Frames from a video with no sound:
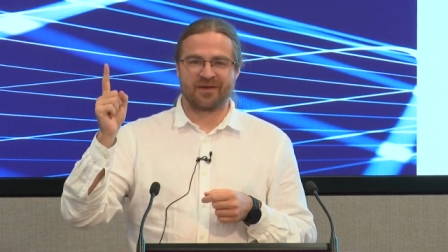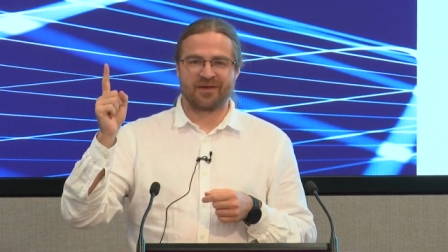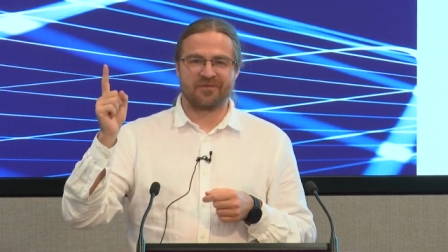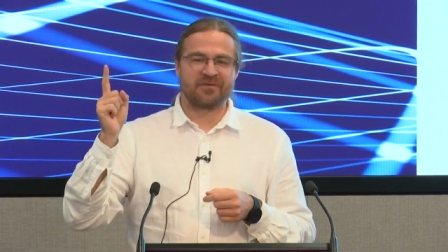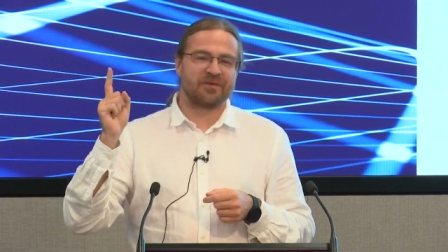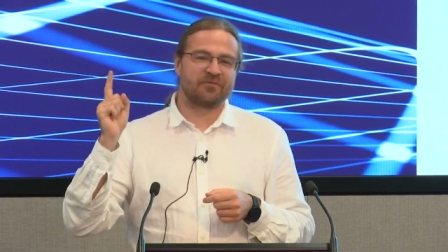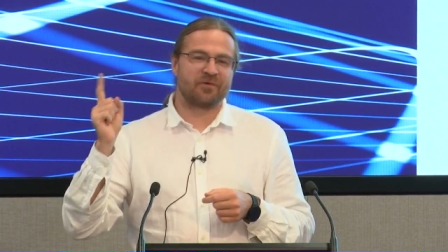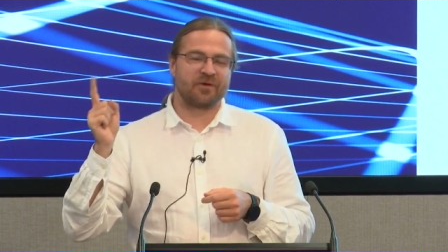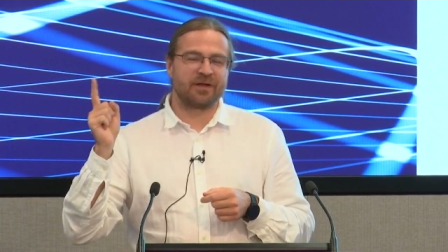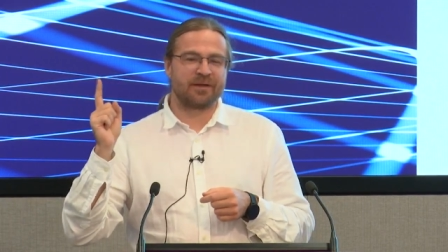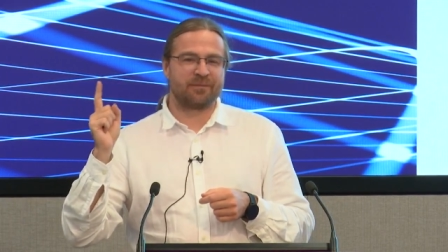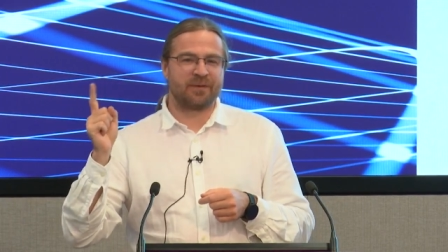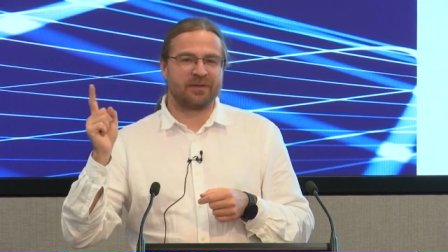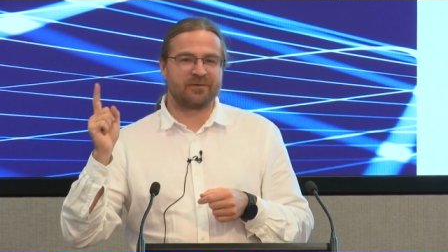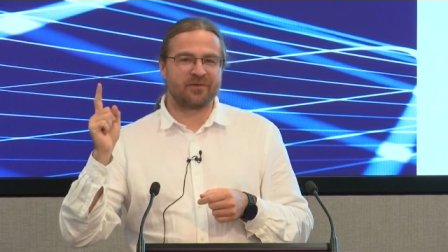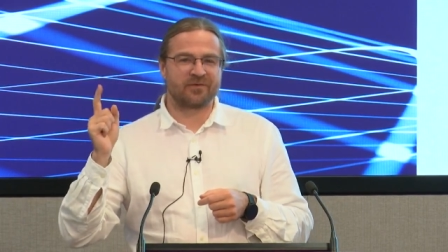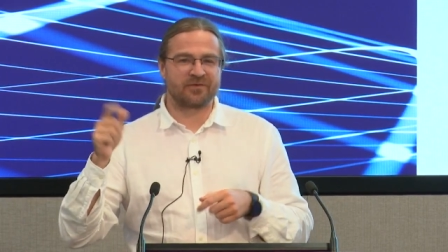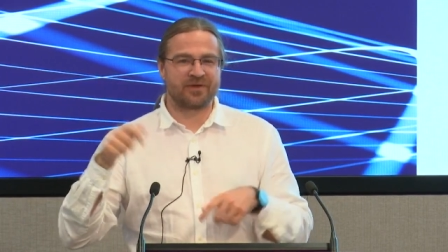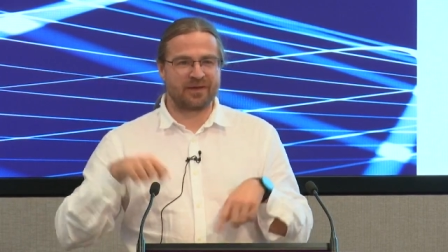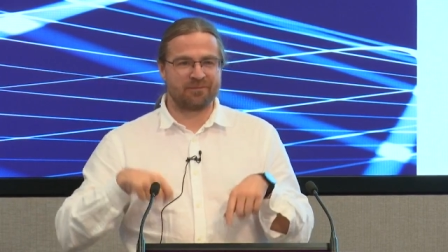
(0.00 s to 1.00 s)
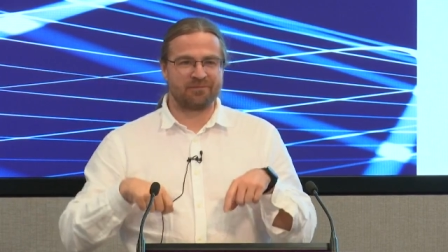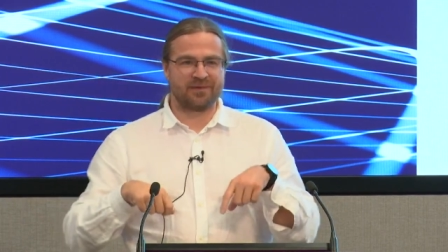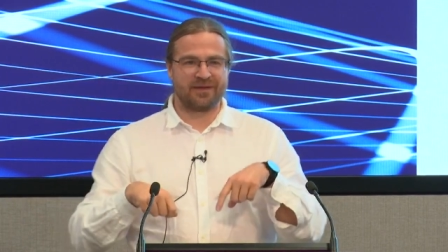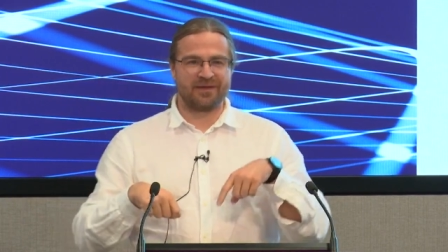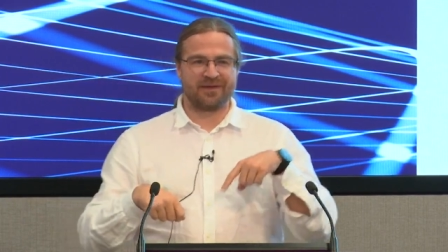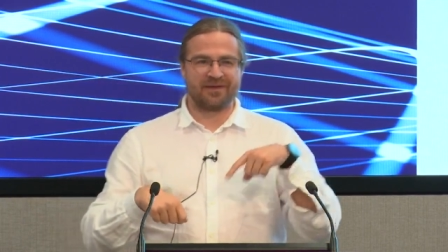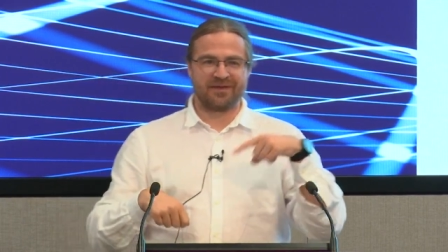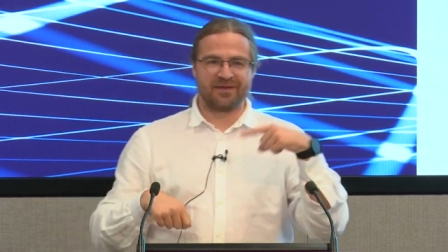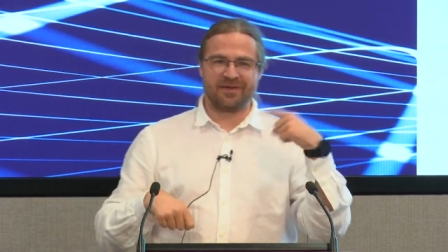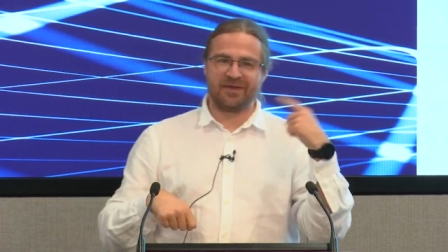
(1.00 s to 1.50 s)
And that one IP address can be
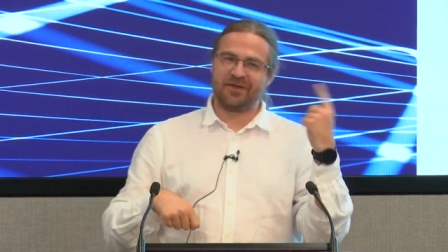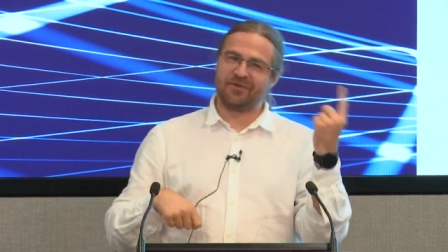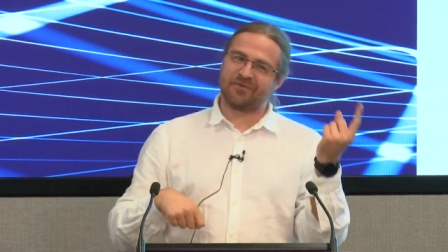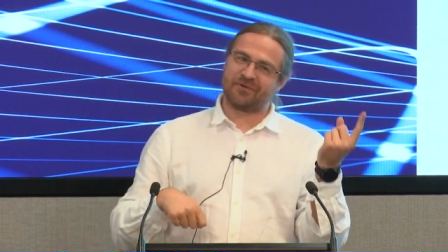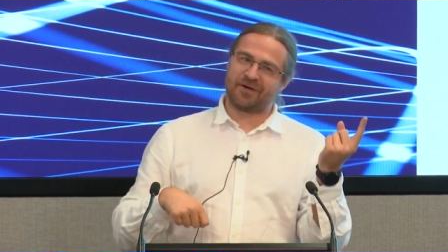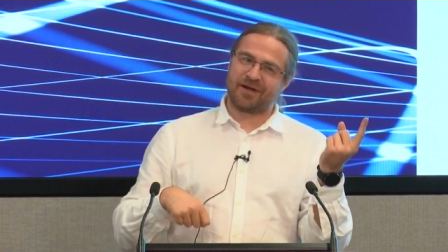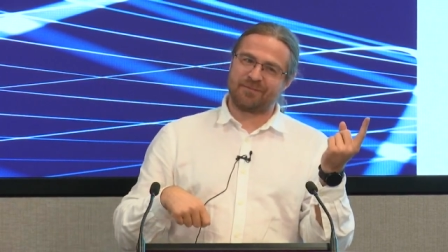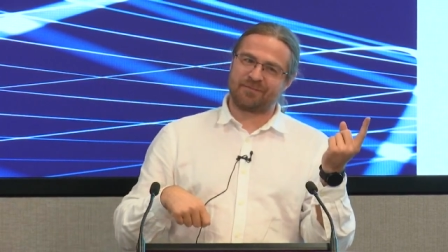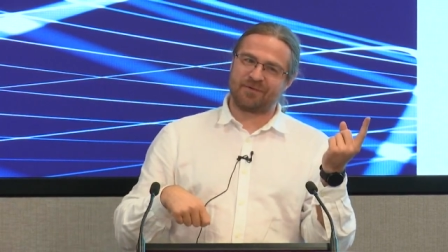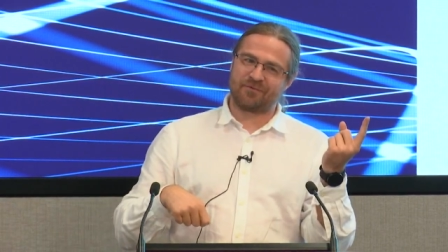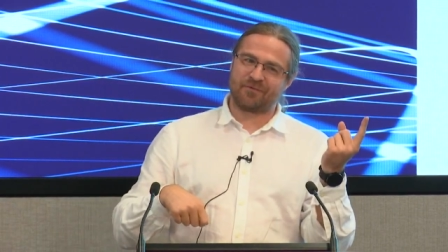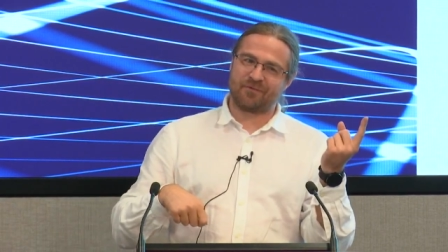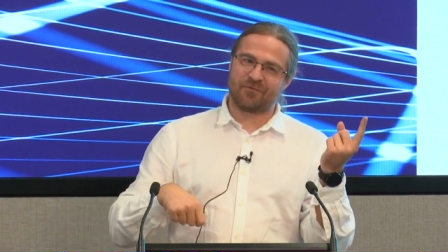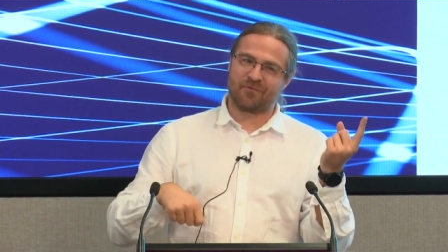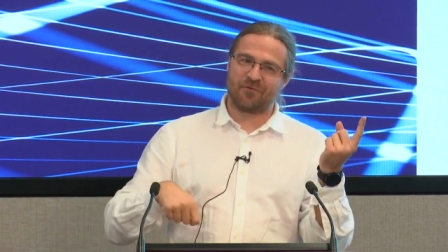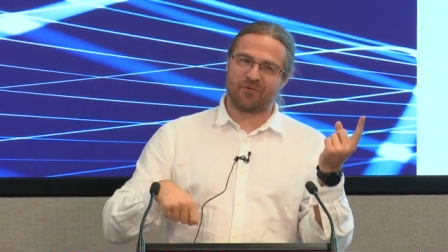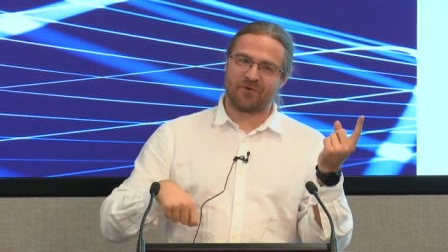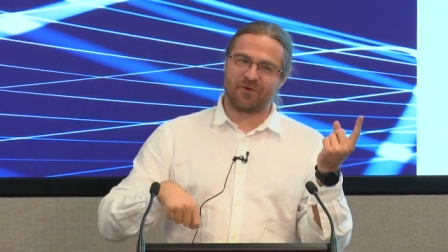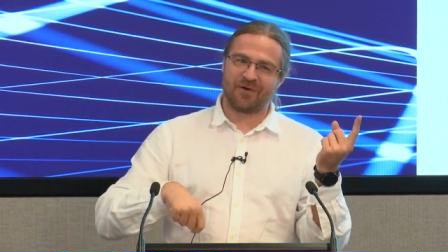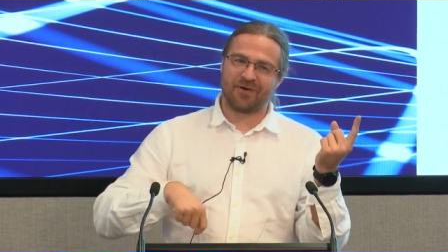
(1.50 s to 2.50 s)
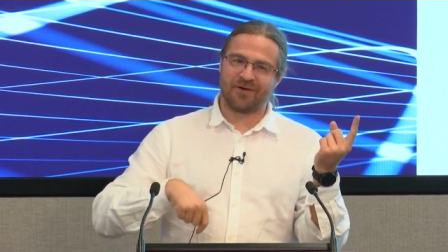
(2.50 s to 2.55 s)
either IPv4